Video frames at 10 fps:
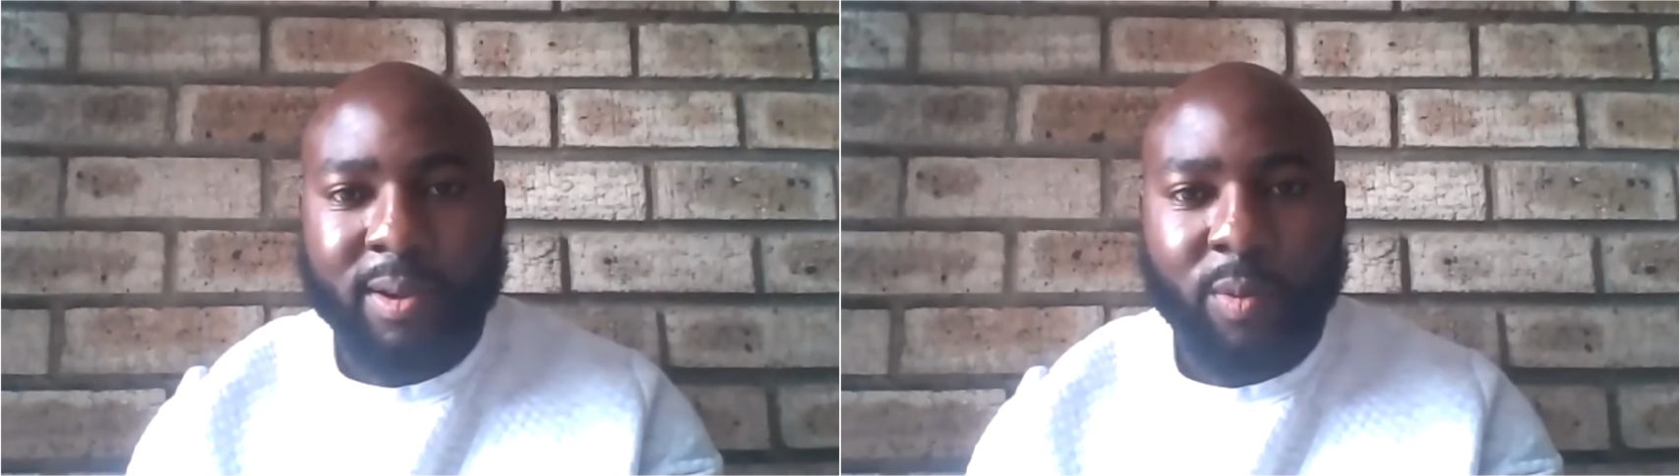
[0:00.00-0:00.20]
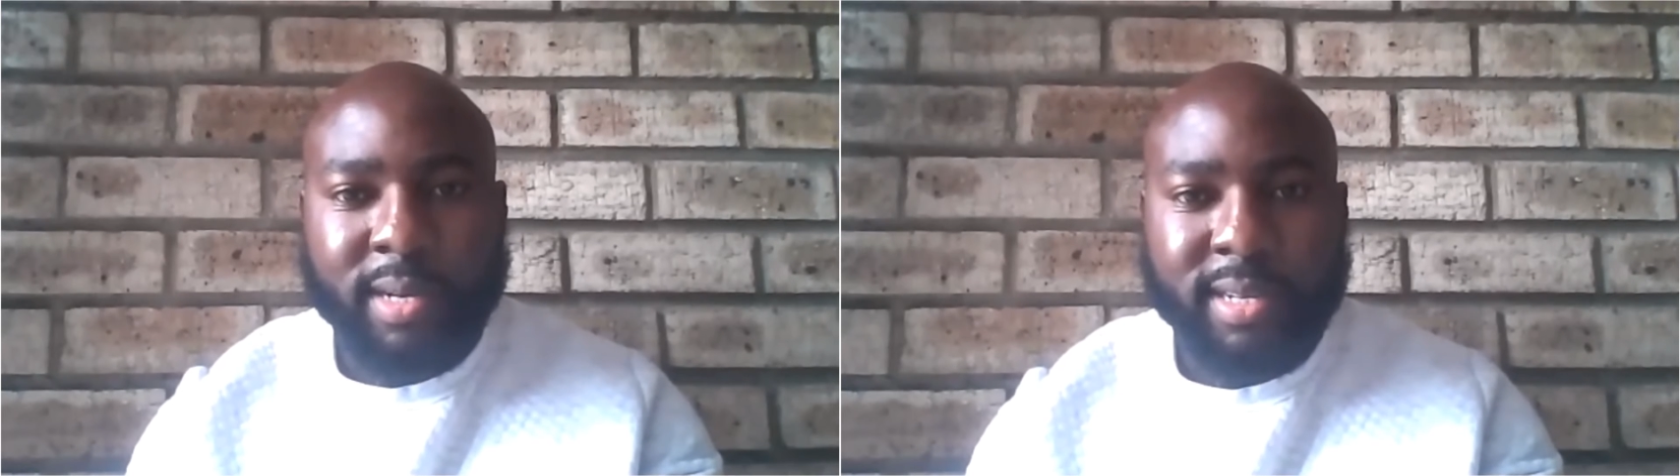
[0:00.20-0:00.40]

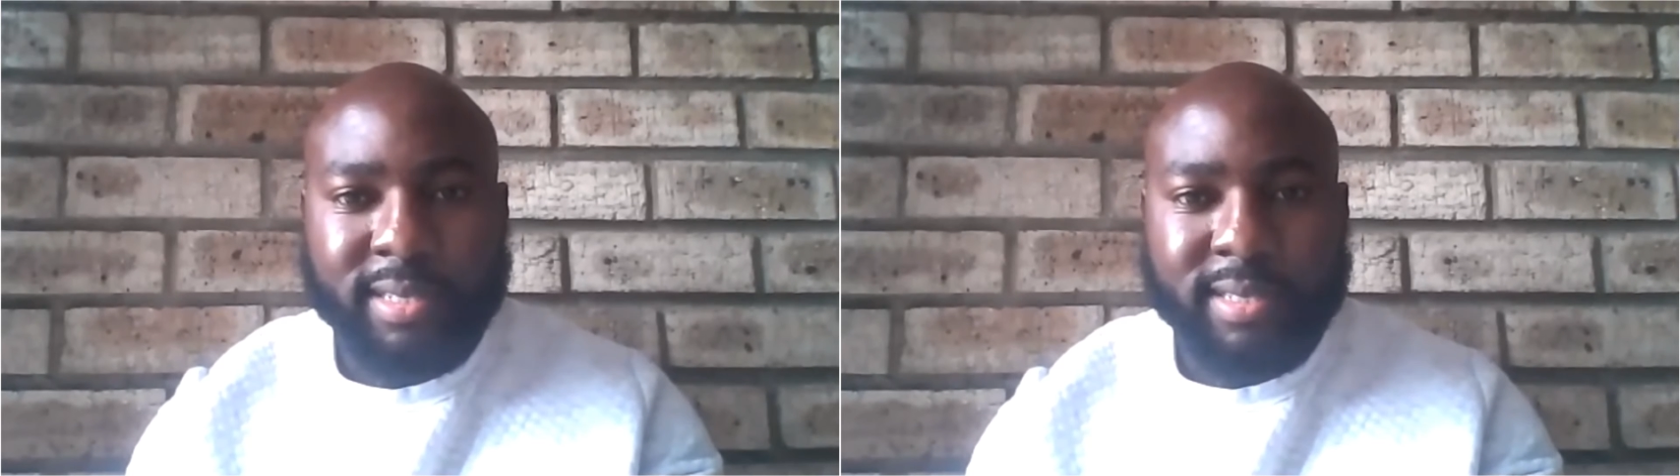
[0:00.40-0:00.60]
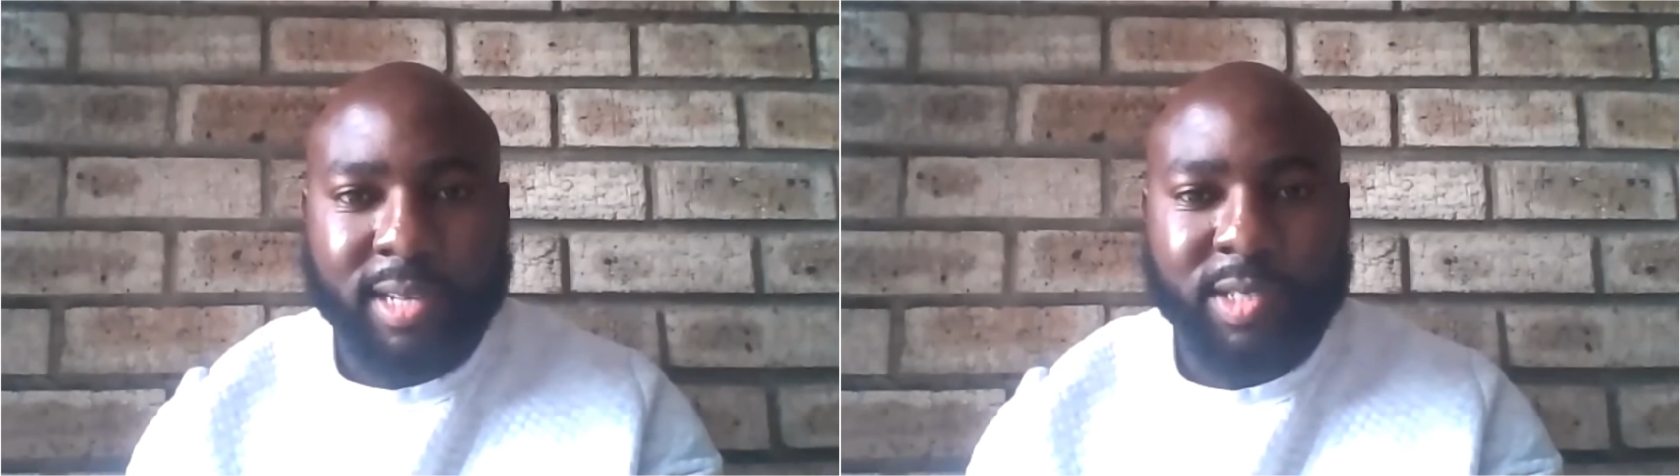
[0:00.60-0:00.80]
what
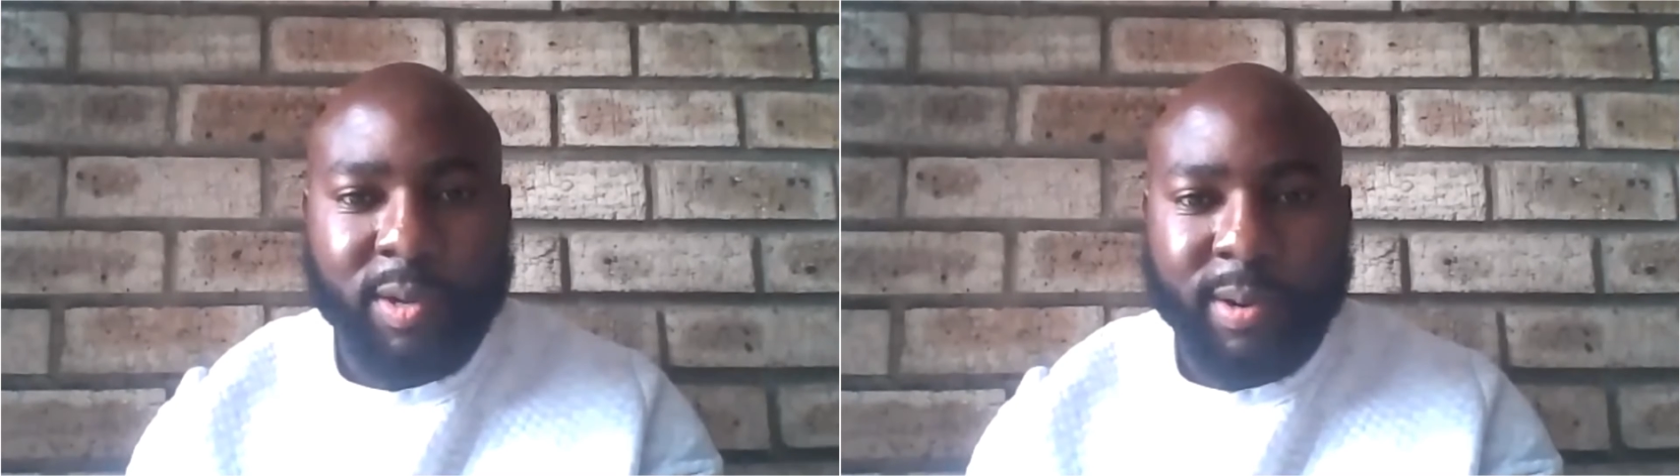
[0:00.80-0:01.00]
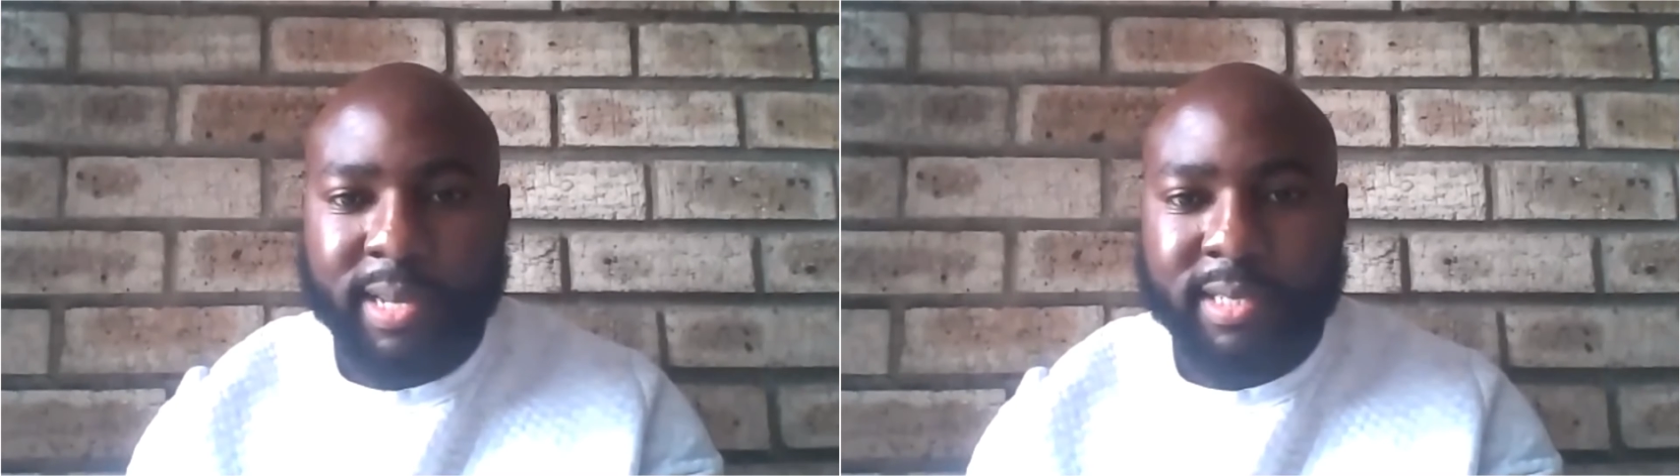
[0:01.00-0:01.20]
has actually
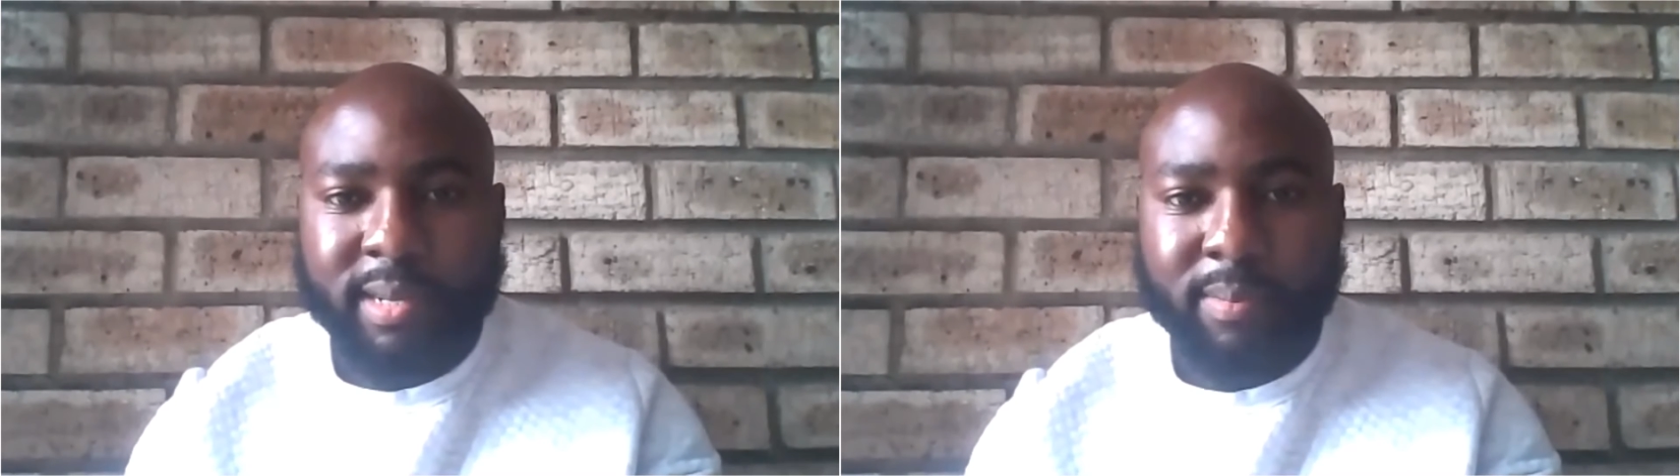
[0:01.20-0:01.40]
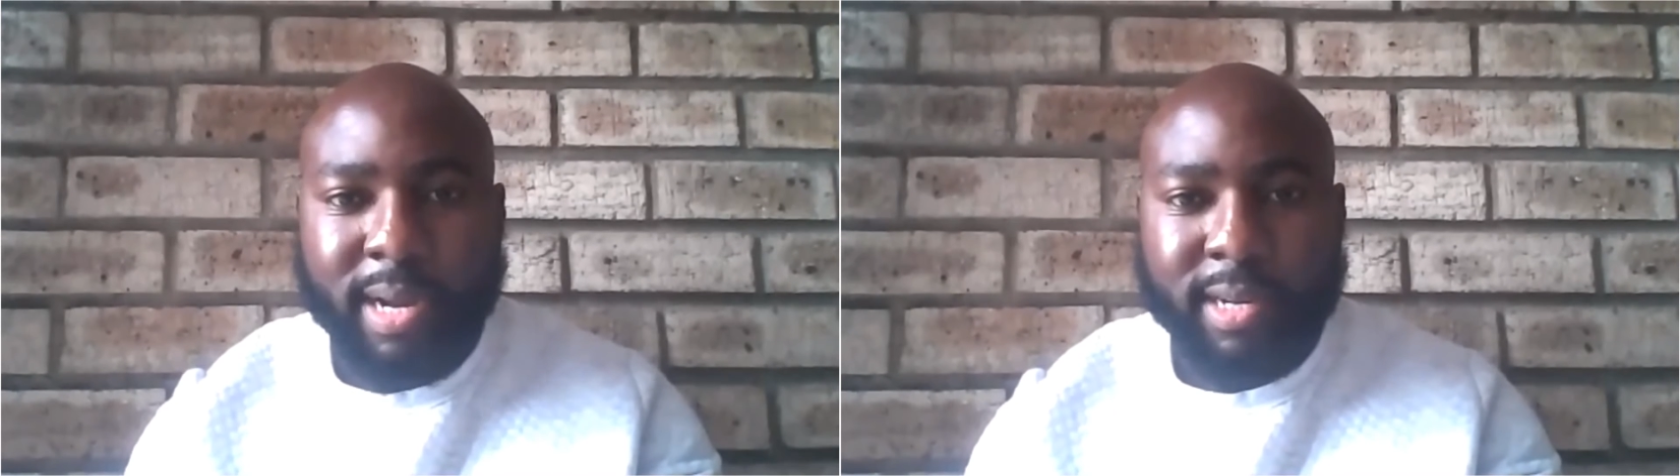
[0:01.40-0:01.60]
created
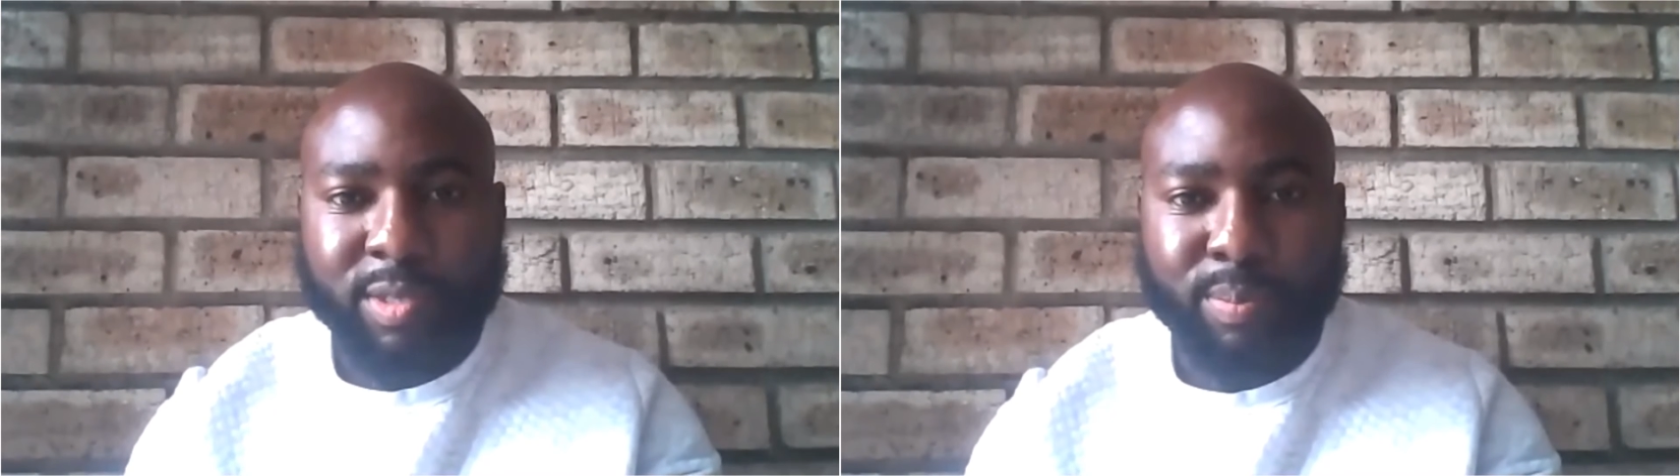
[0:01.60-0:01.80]
a market